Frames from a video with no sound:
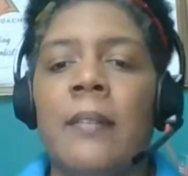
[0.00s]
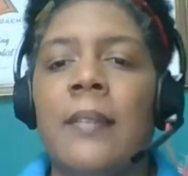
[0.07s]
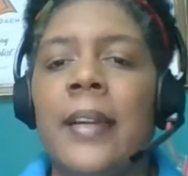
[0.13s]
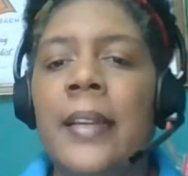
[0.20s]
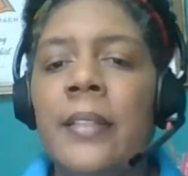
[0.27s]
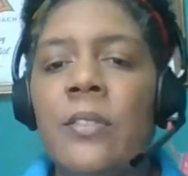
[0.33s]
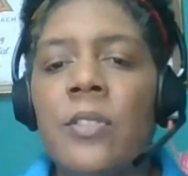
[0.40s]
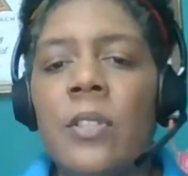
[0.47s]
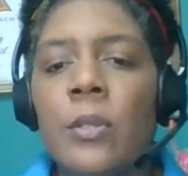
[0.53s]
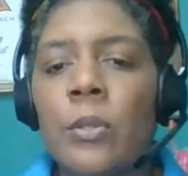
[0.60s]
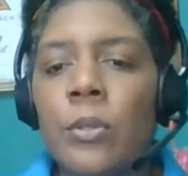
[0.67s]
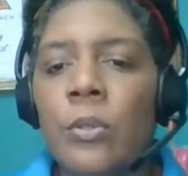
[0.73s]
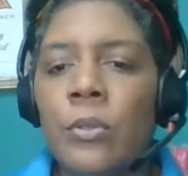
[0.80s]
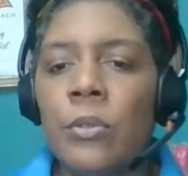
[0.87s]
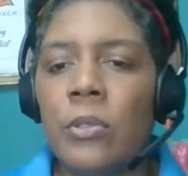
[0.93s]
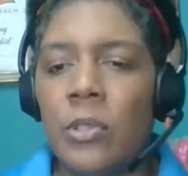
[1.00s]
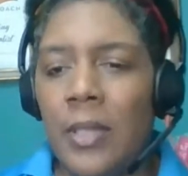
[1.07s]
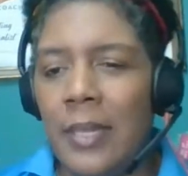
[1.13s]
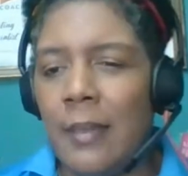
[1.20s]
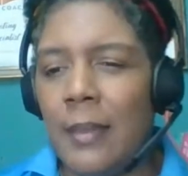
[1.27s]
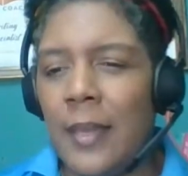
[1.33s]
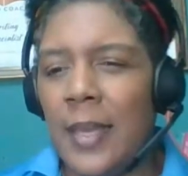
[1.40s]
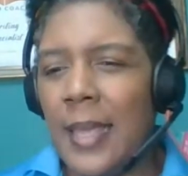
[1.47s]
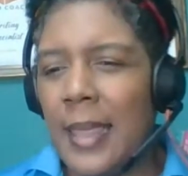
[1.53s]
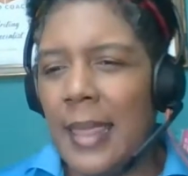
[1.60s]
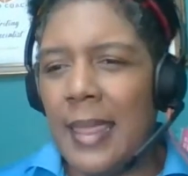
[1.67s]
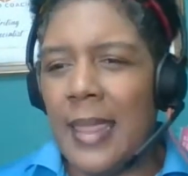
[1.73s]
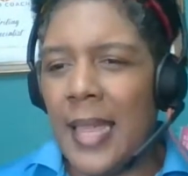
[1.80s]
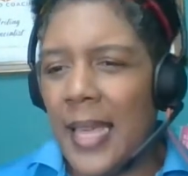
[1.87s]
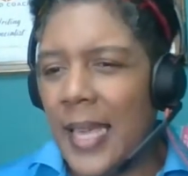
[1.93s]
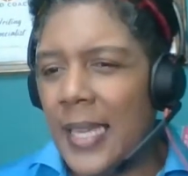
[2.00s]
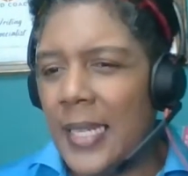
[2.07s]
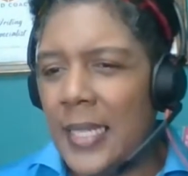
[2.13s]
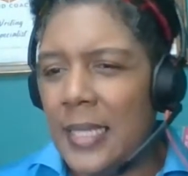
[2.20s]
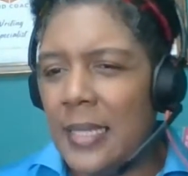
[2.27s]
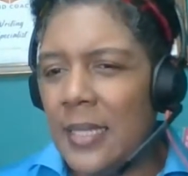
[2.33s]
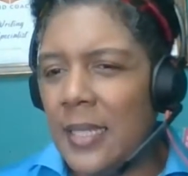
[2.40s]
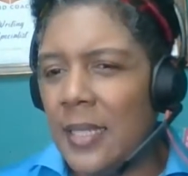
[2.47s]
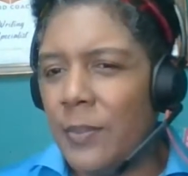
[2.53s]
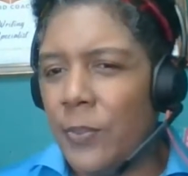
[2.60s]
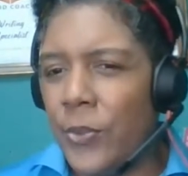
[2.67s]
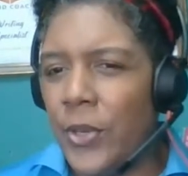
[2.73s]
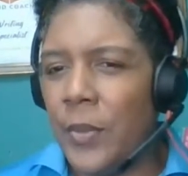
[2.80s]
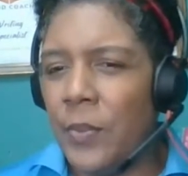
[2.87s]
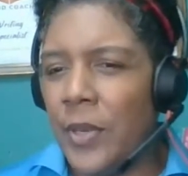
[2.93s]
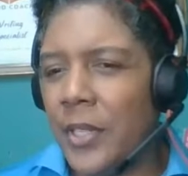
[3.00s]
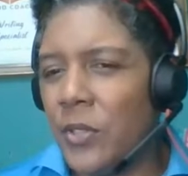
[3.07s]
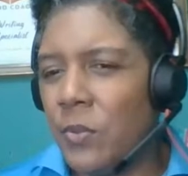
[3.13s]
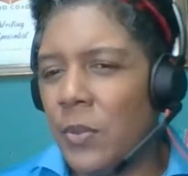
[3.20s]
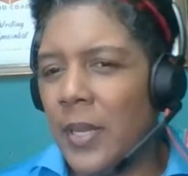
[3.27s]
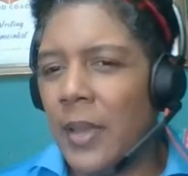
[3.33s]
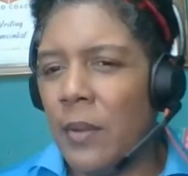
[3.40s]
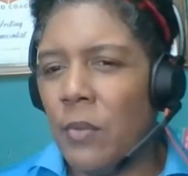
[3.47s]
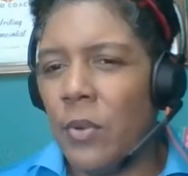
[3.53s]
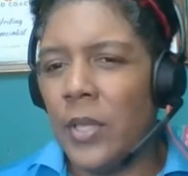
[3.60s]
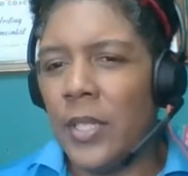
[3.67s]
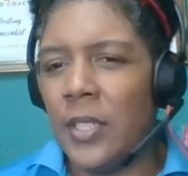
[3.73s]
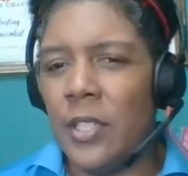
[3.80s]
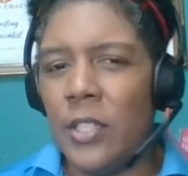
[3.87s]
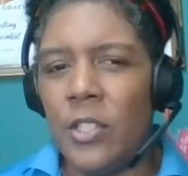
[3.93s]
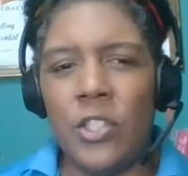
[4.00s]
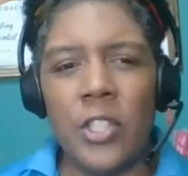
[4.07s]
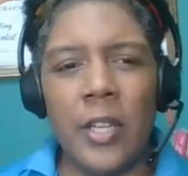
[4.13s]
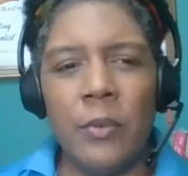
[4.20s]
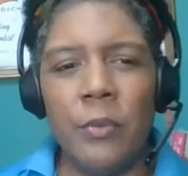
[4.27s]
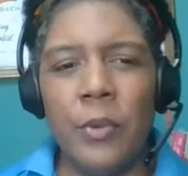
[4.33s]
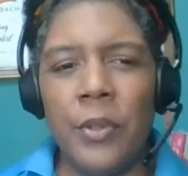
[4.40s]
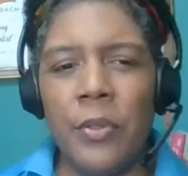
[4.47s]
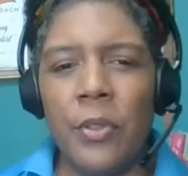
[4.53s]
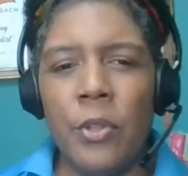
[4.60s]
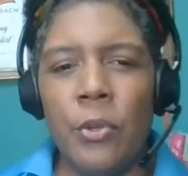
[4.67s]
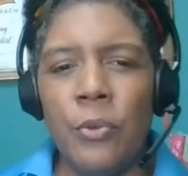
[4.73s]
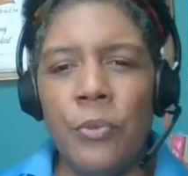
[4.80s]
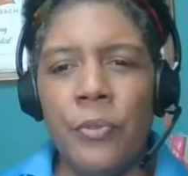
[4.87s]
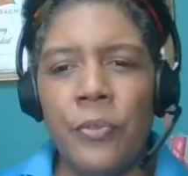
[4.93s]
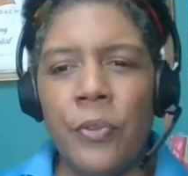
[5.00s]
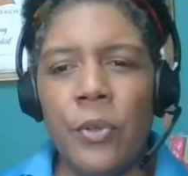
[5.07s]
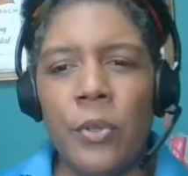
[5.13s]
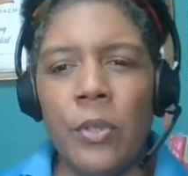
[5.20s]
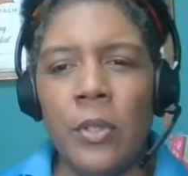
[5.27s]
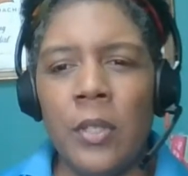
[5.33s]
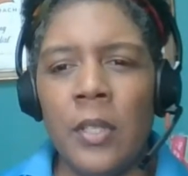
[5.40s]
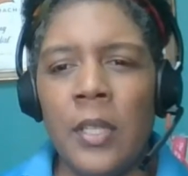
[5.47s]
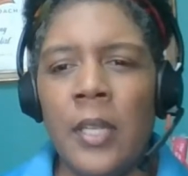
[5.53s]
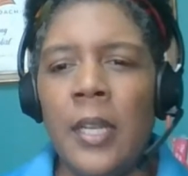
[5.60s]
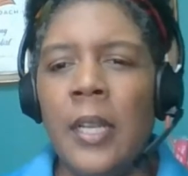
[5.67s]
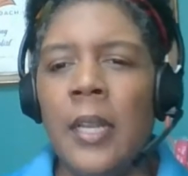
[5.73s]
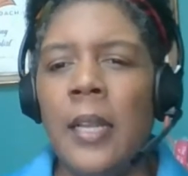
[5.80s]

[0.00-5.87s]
Right. So I think that is it pretty much what I wanted to share with you for